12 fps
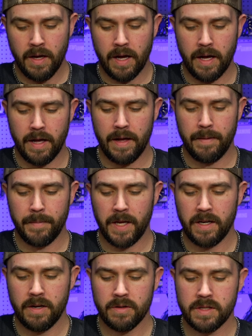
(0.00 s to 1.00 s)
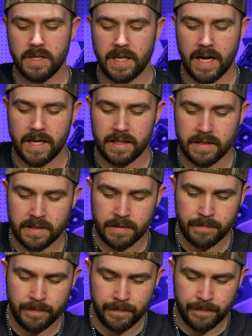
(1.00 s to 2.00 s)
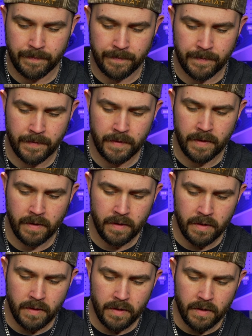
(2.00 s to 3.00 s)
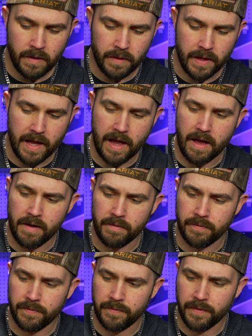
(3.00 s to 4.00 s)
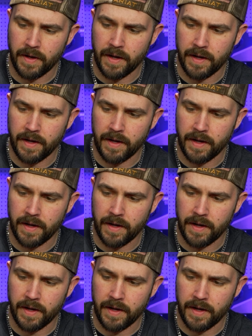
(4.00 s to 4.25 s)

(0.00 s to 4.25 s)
And here's the dice. They have